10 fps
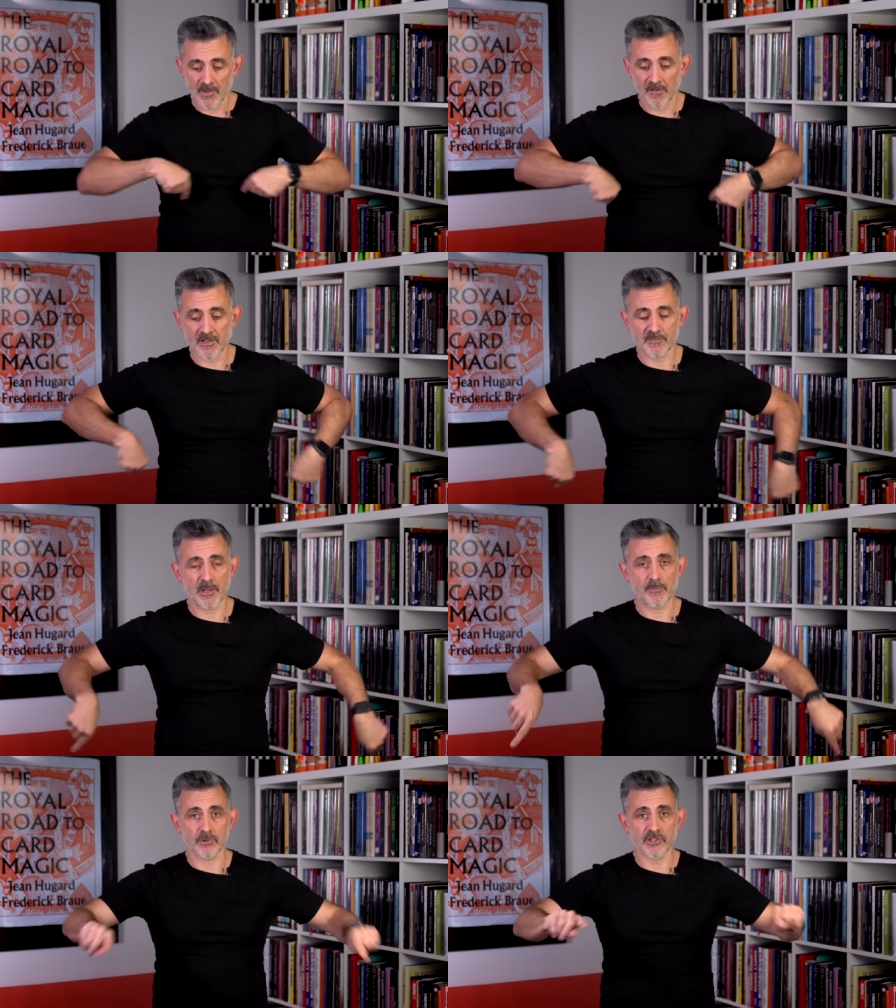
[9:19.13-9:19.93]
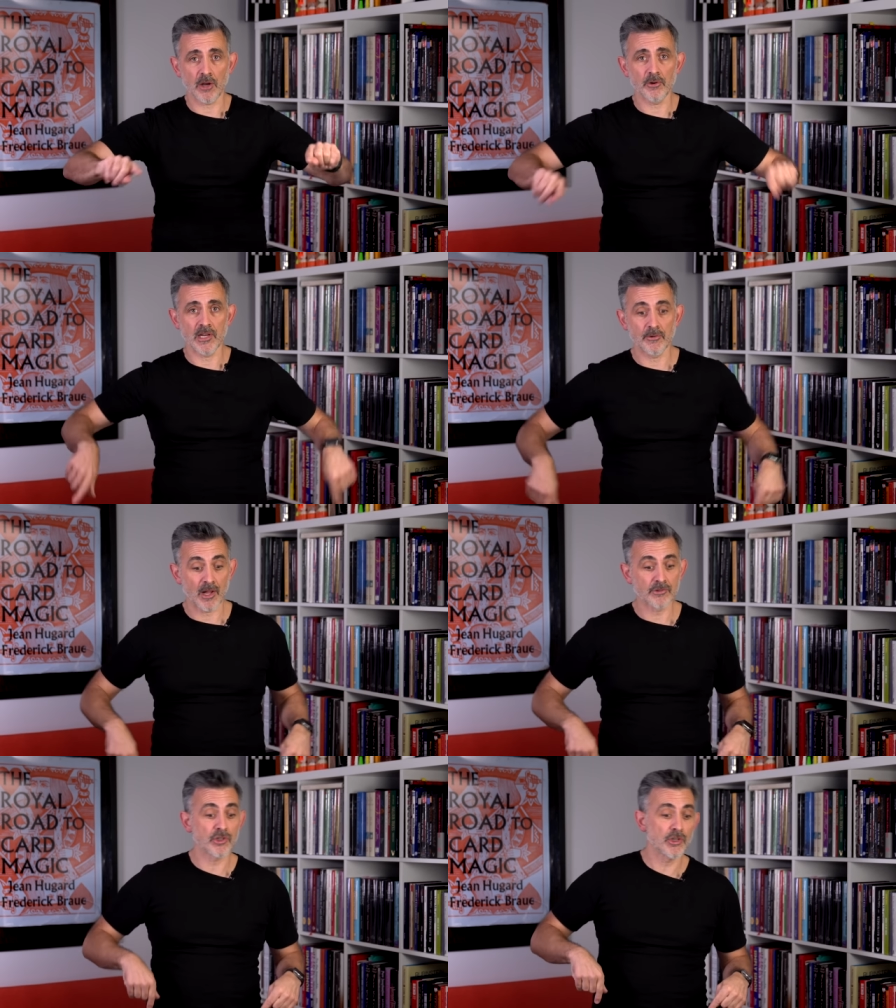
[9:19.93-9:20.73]
If there's people totally
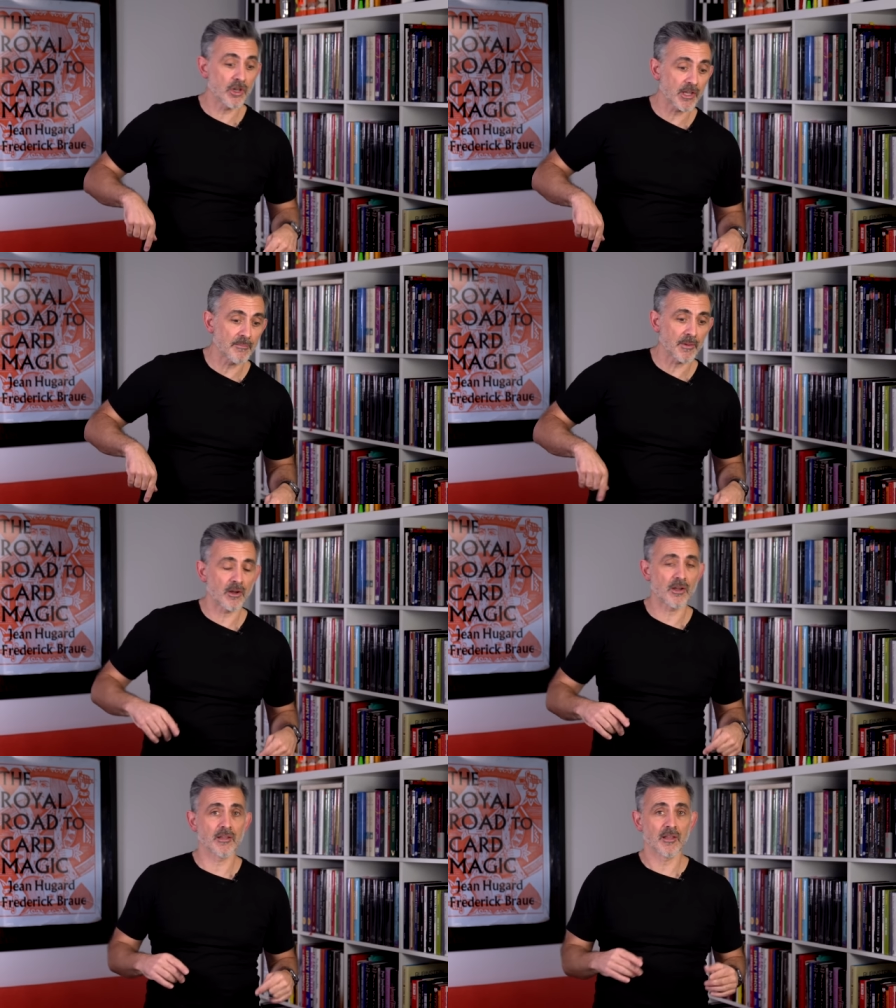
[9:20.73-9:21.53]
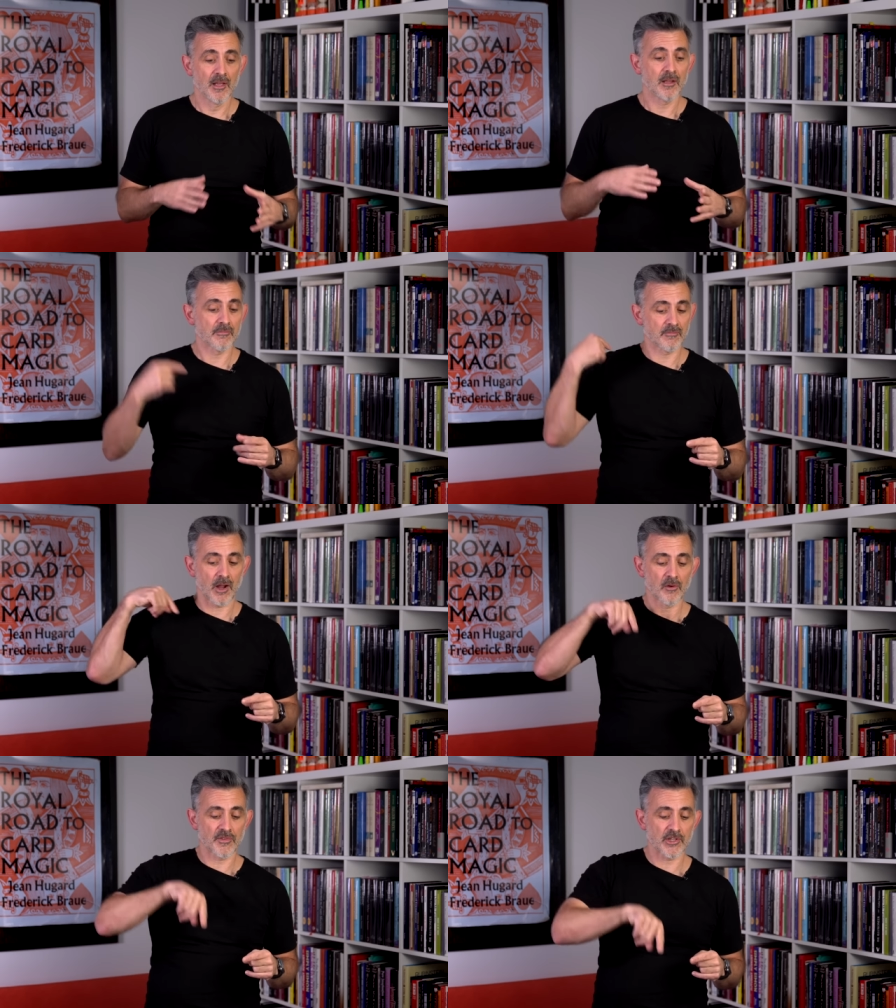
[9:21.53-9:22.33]
around you, looking behind and
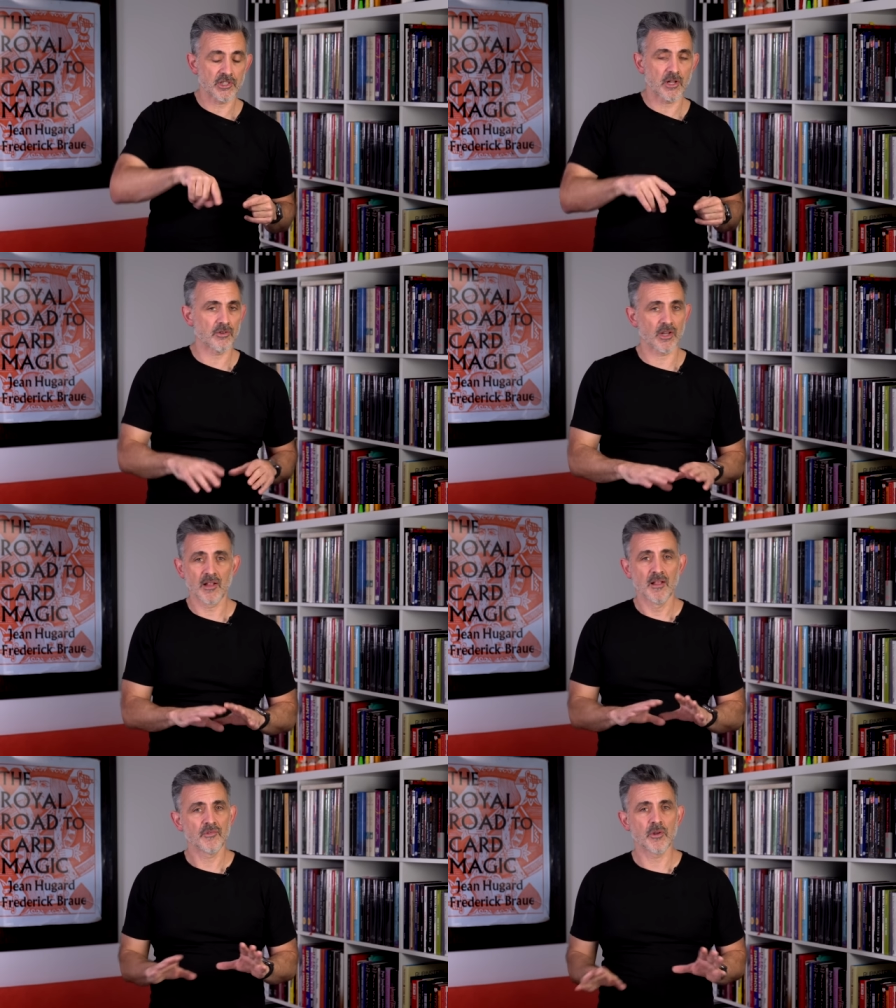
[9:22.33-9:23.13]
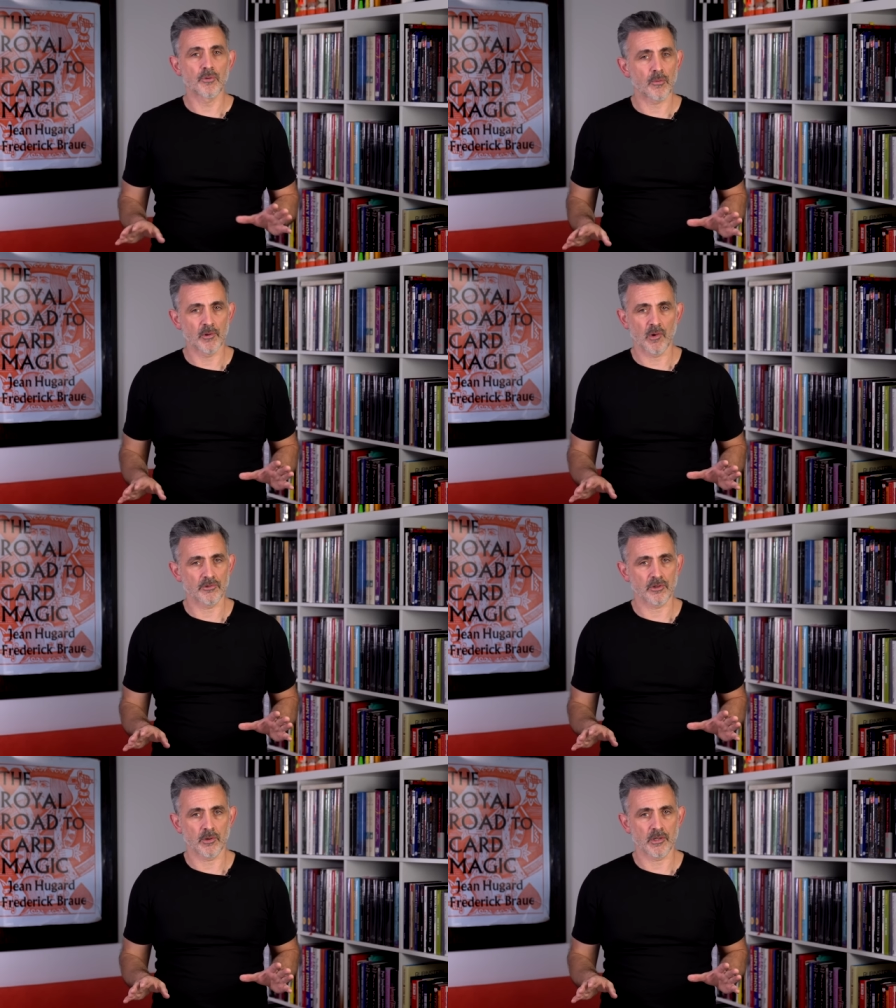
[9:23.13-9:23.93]
over your shoulder, you probably
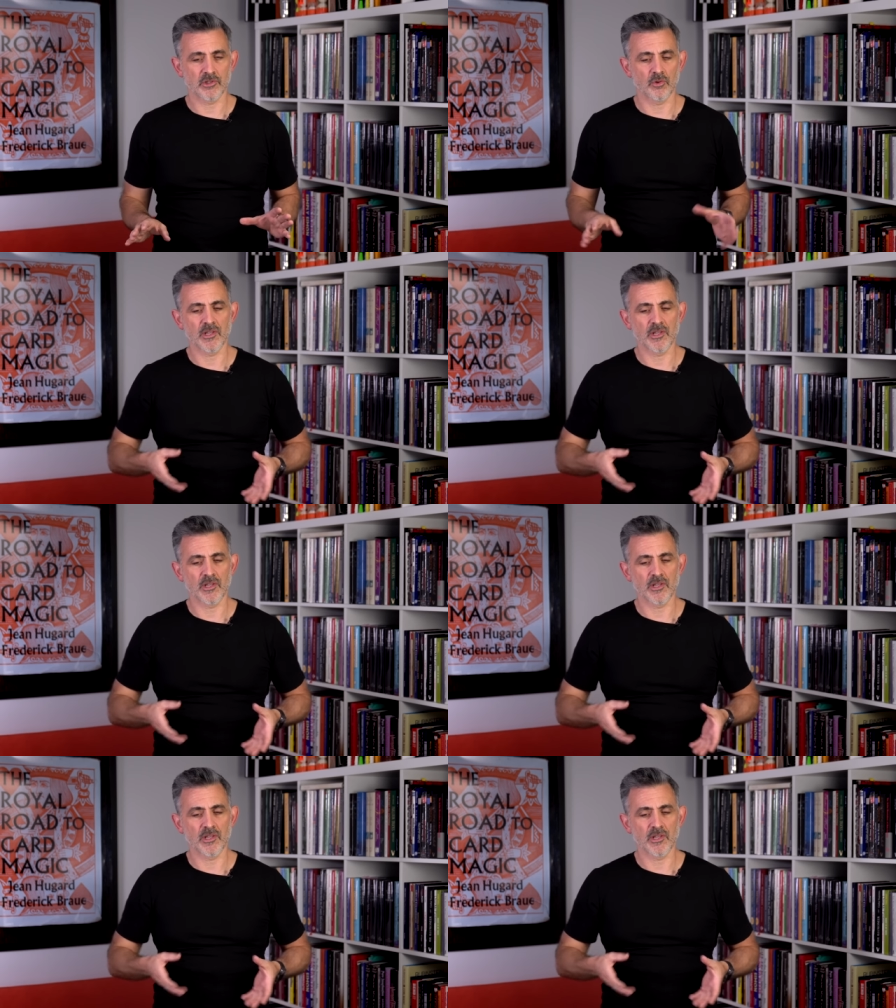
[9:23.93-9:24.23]
won't do it at all.